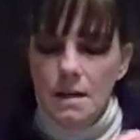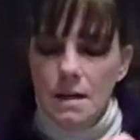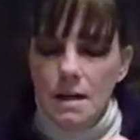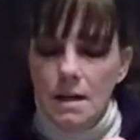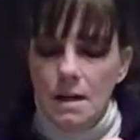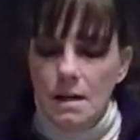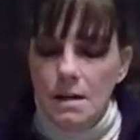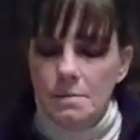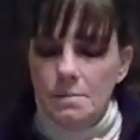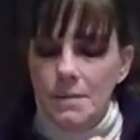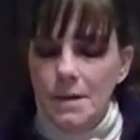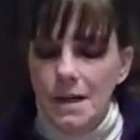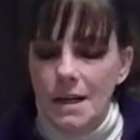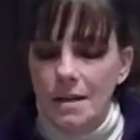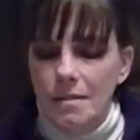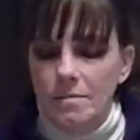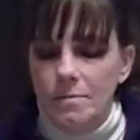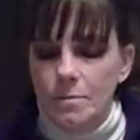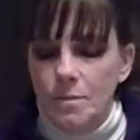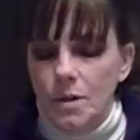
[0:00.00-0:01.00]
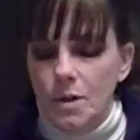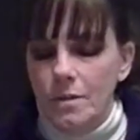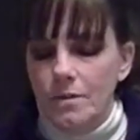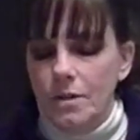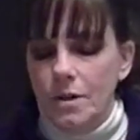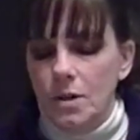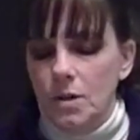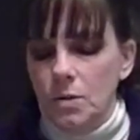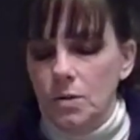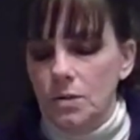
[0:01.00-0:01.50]
have more of
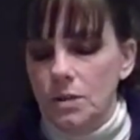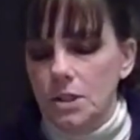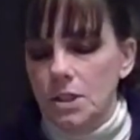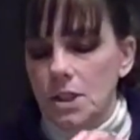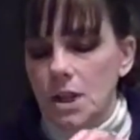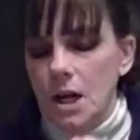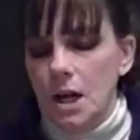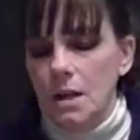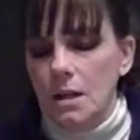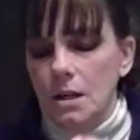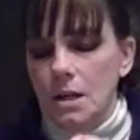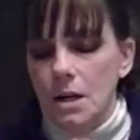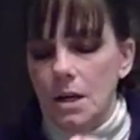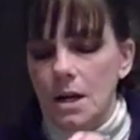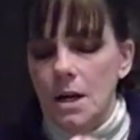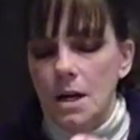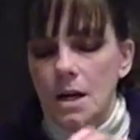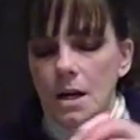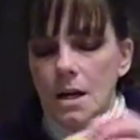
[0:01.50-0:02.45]
a goldish color.